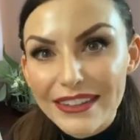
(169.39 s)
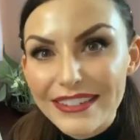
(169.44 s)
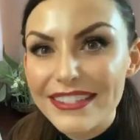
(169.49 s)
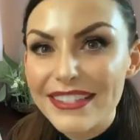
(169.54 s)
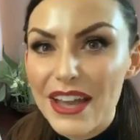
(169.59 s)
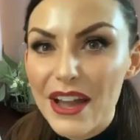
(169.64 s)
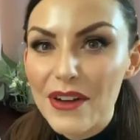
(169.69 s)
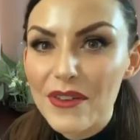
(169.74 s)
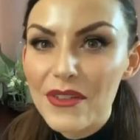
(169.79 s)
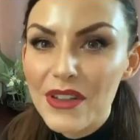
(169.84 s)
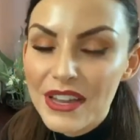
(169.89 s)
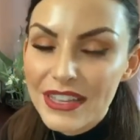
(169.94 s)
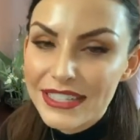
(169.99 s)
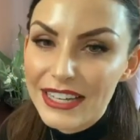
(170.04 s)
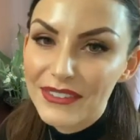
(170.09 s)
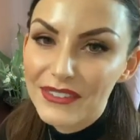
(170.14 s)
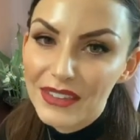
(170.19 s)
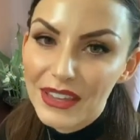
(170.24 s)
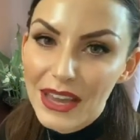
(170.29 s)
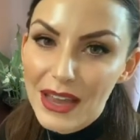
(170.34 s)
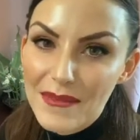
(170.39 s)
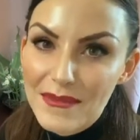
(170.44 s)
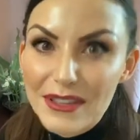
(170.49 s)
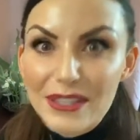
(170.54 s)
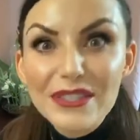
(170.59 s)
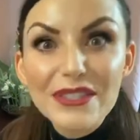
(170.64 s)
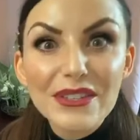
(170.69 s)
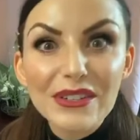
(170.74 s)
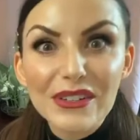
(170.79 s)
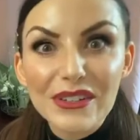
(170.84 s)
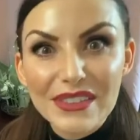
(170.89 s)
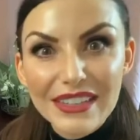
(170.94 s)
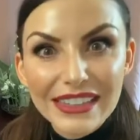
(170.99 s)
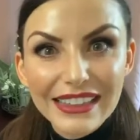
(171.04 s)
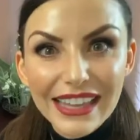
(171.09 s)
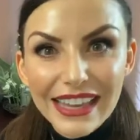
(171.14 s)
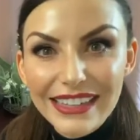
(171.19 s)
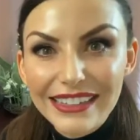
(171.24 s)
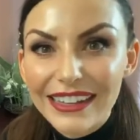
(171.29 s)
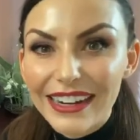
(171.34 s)
So definitely come in sooner than
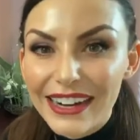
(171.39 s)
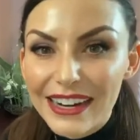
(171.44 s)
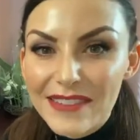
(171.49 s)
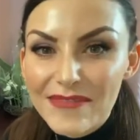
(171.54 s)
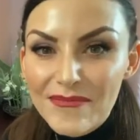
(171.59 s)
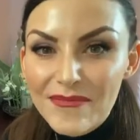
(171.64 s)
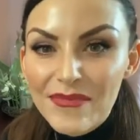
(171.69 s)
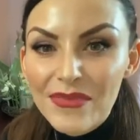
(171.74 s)
later.